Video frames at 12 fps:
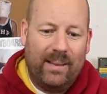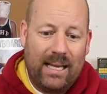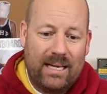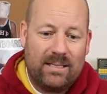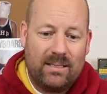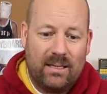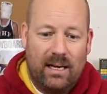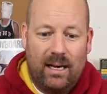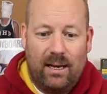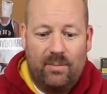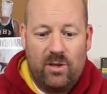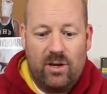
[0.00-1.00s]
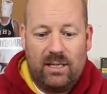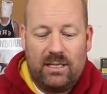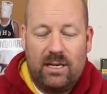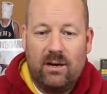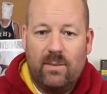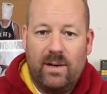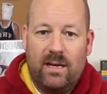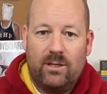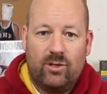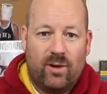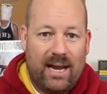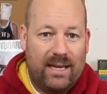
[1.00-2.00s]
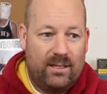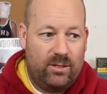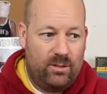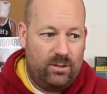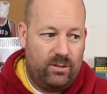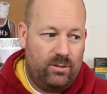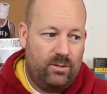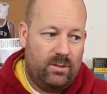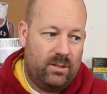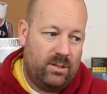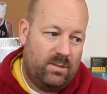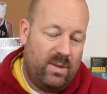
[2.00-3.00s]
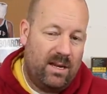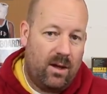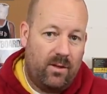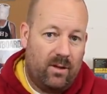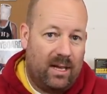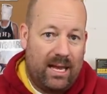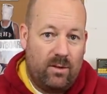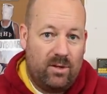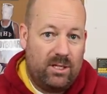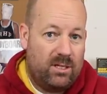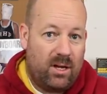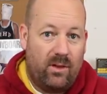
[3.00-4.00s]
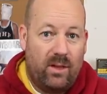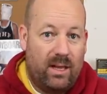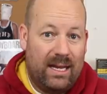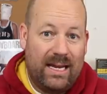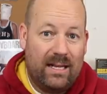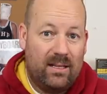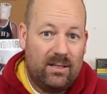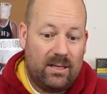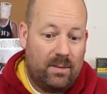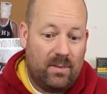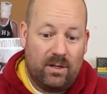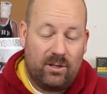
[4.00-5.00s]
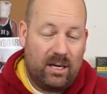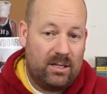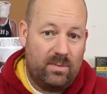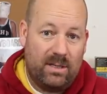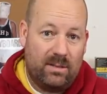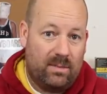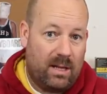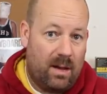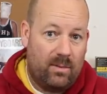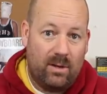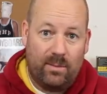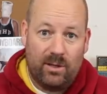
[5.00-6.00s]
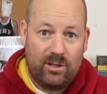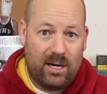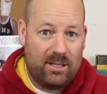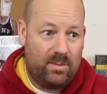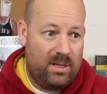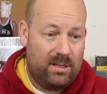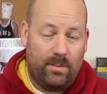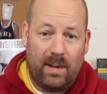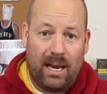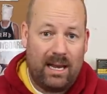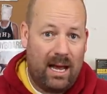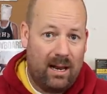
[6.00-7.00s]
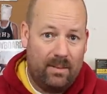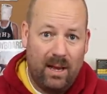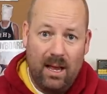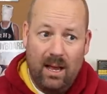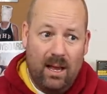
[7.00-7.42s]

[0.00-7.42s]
Plus, you get to hear me try to speak other languages other than English. I'm going to try to speak some Tamil. I'm going to try to speak some Malayalam.